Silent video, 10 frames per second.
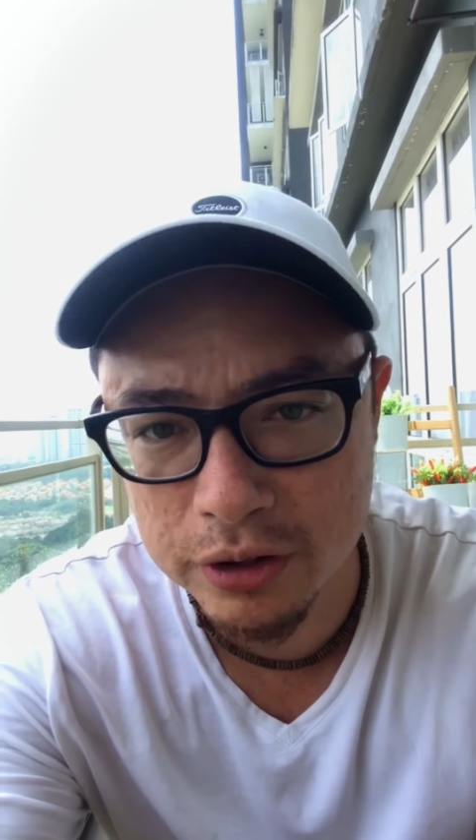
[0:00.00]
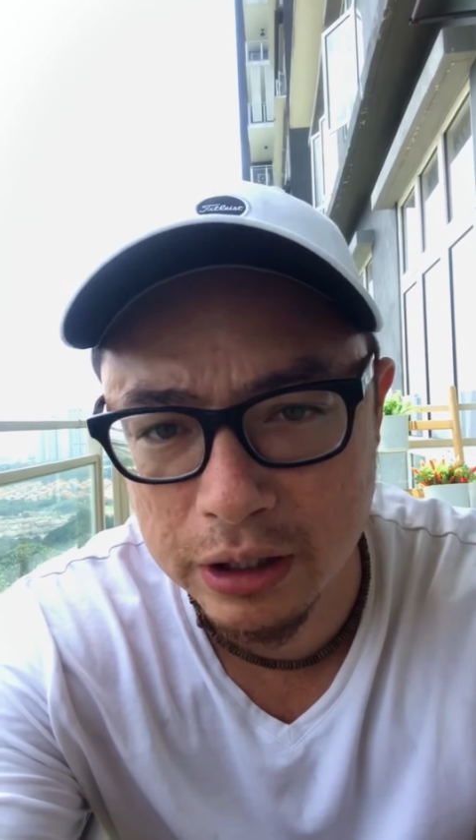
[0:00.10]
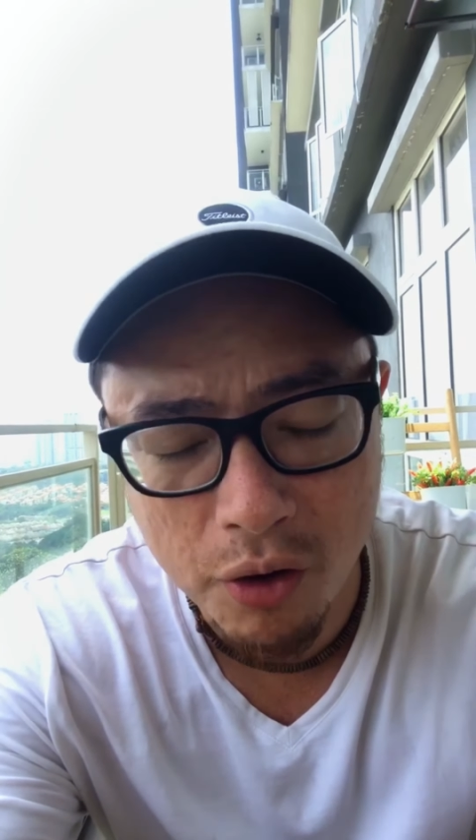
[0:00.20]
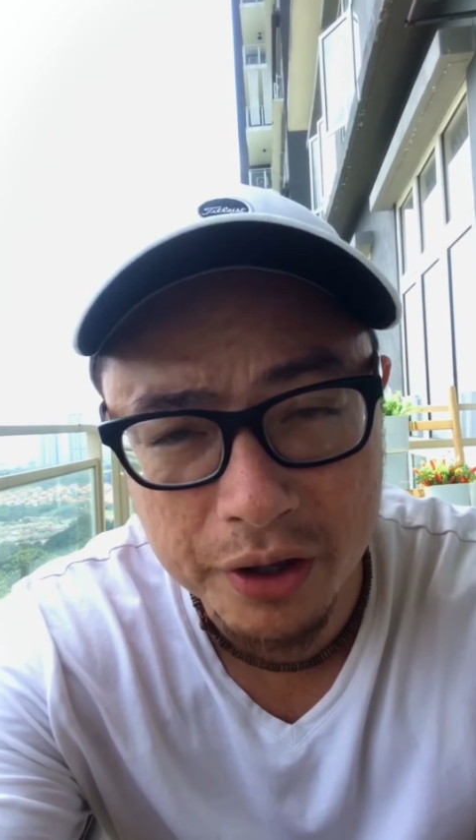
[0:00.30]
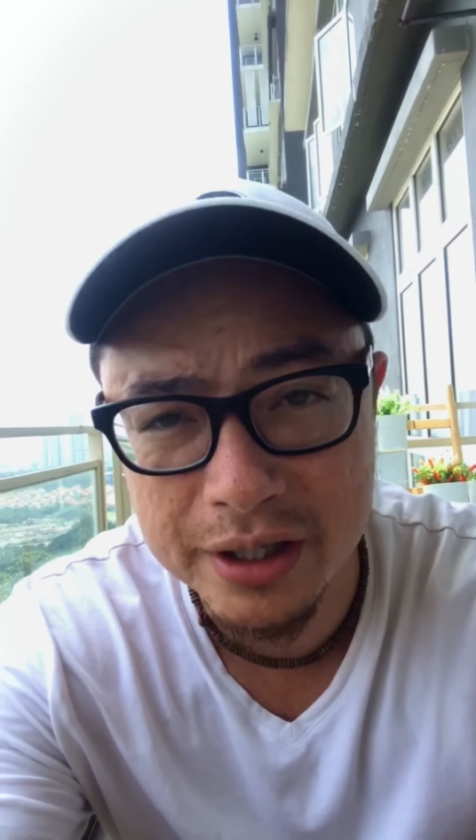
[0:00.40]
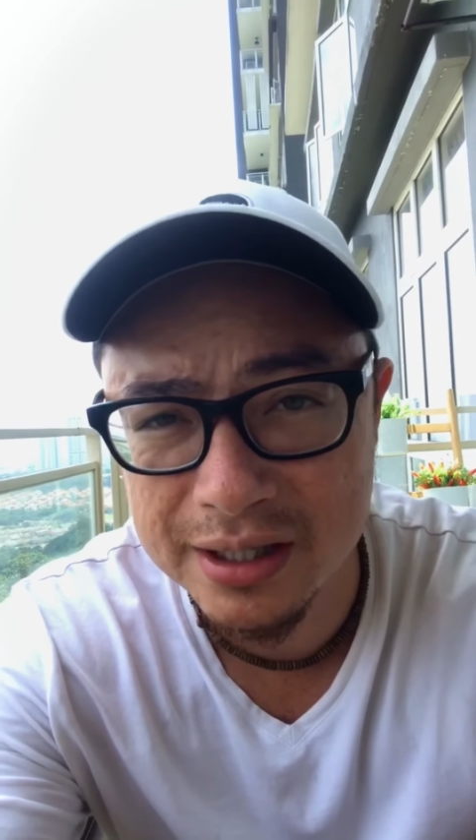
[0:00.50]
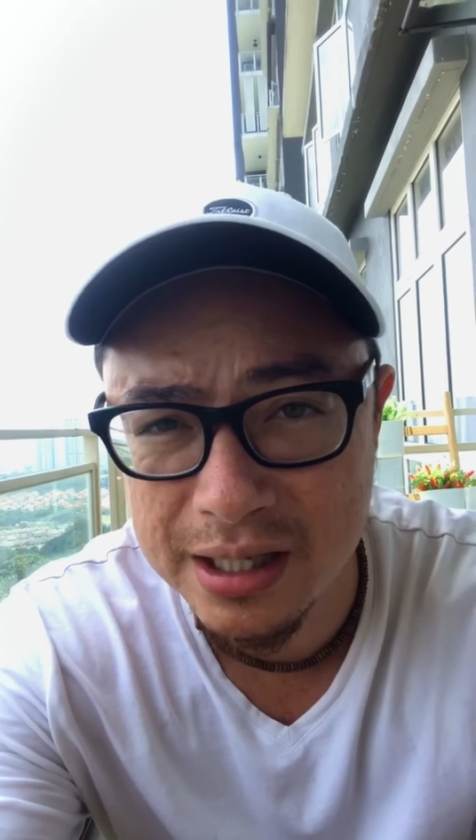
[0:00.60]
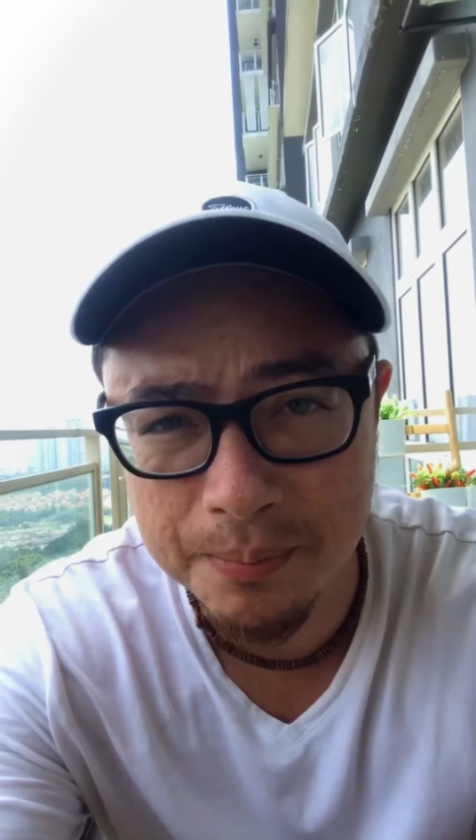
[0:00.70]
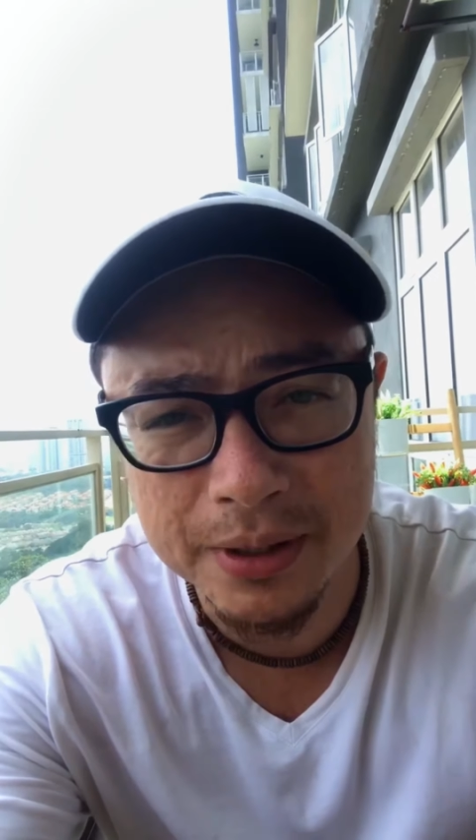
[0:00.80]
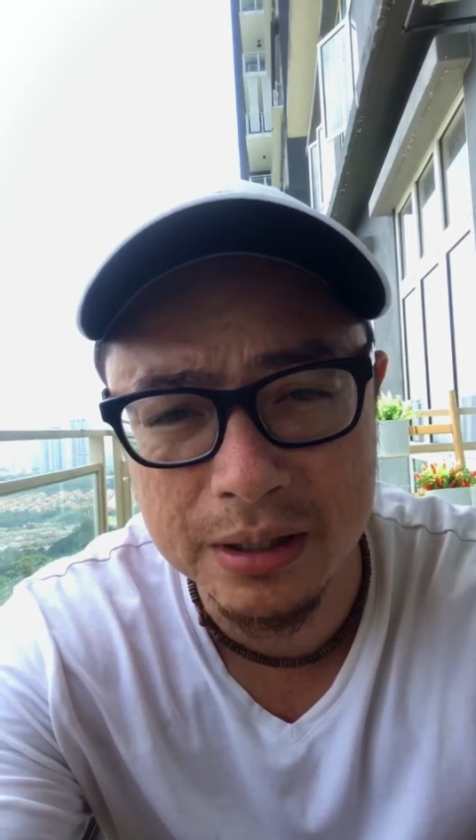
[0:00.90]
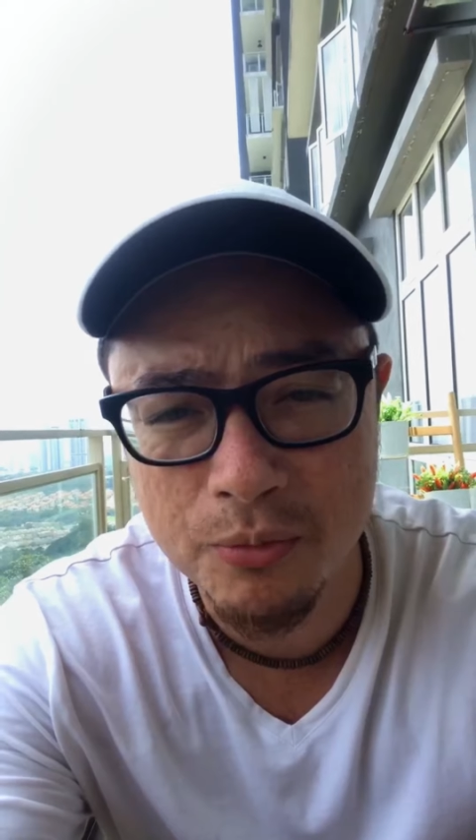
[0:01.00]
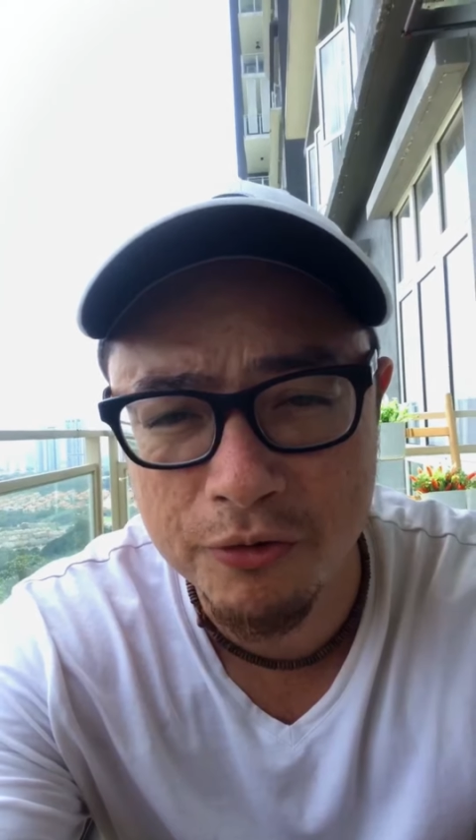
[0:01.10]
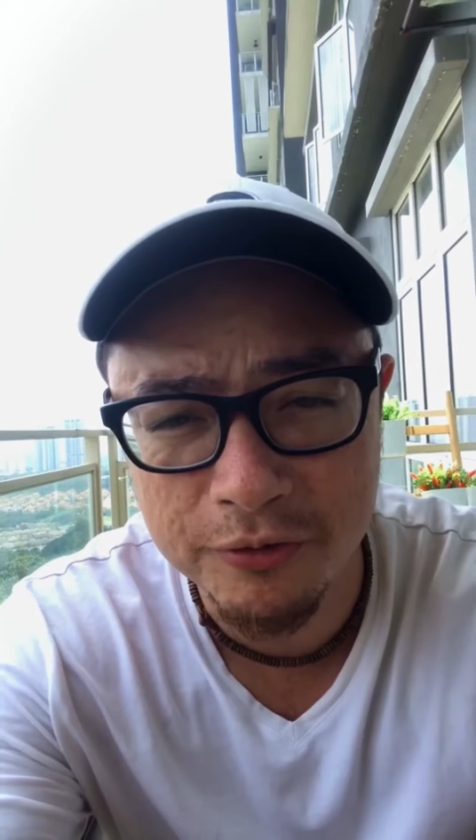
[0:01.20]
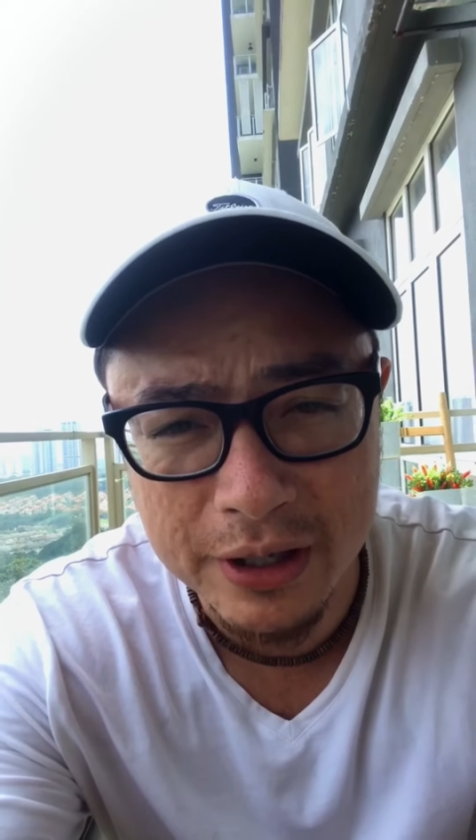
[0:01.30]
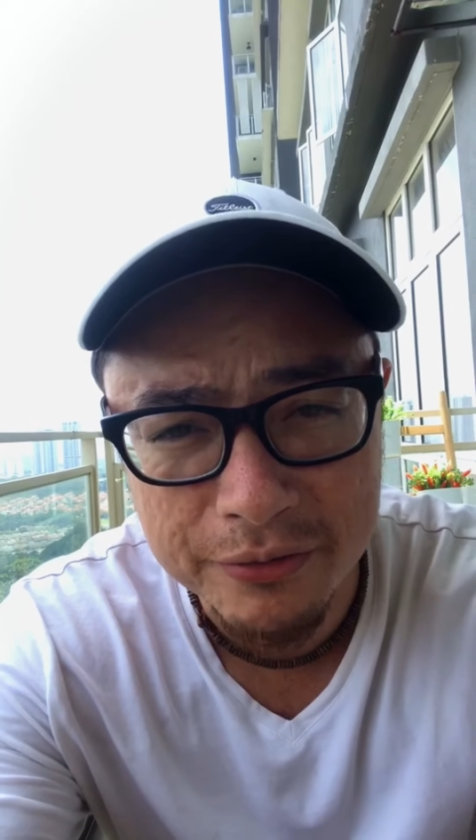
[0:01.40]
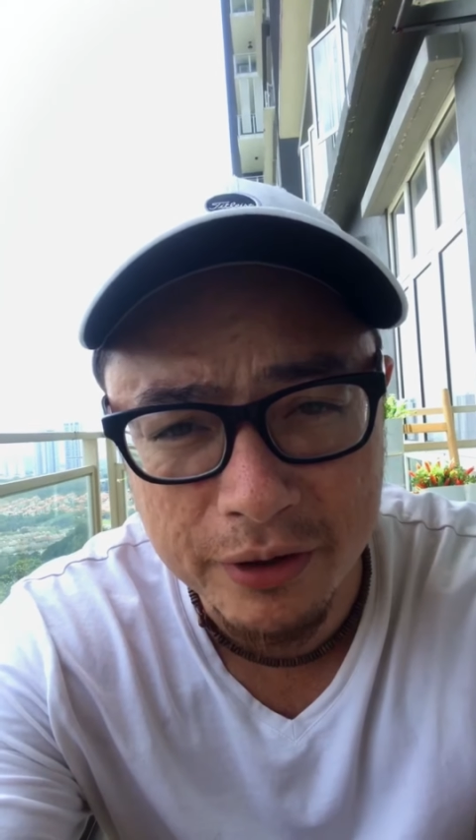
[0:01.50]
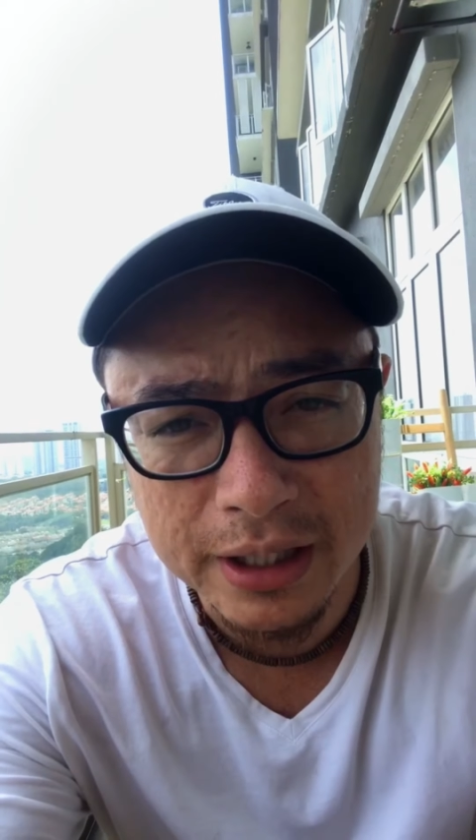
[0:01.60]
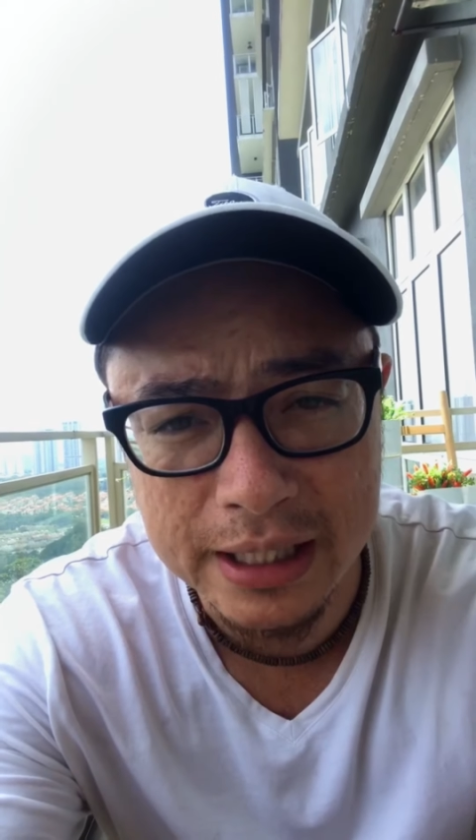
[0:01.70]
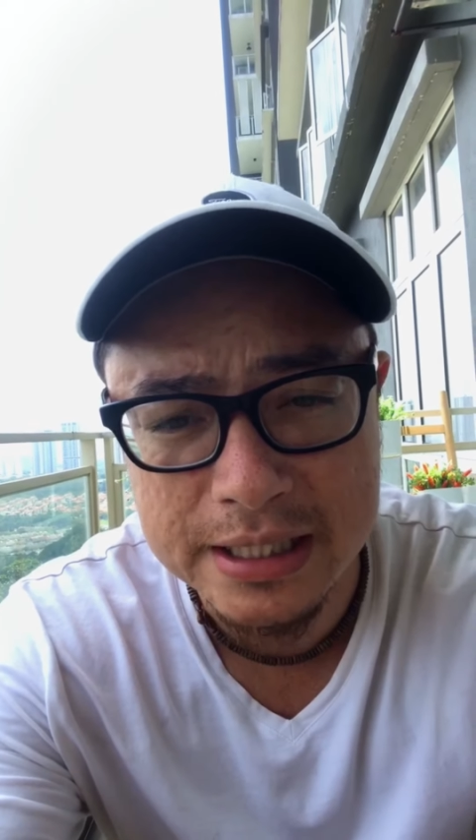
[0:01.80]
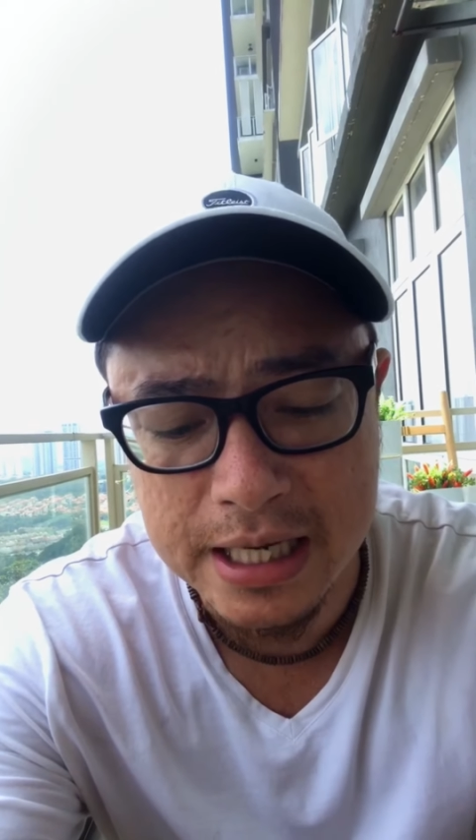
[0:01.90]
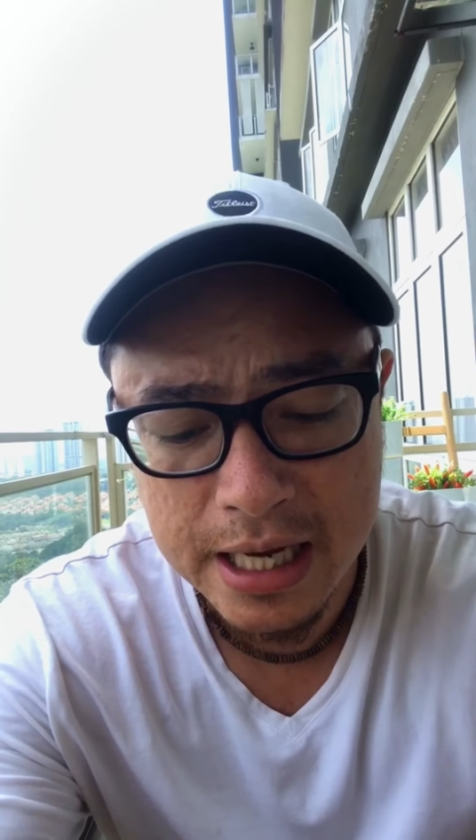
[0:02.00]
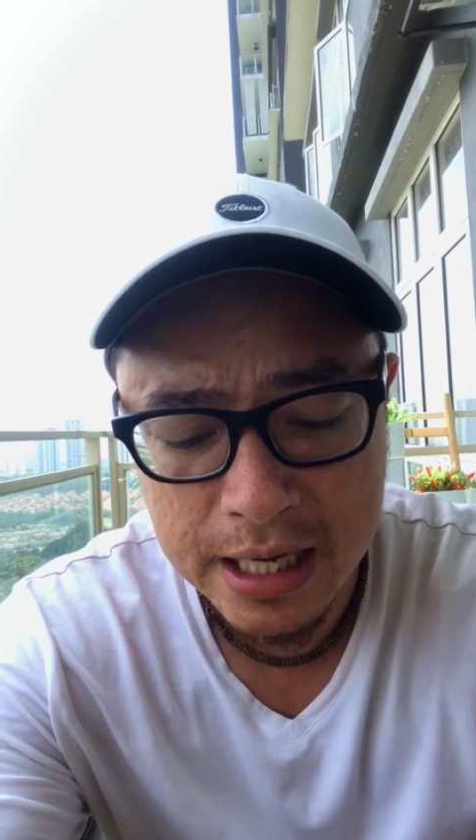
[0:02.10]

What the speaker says: The longer you keep it, the more flavor that's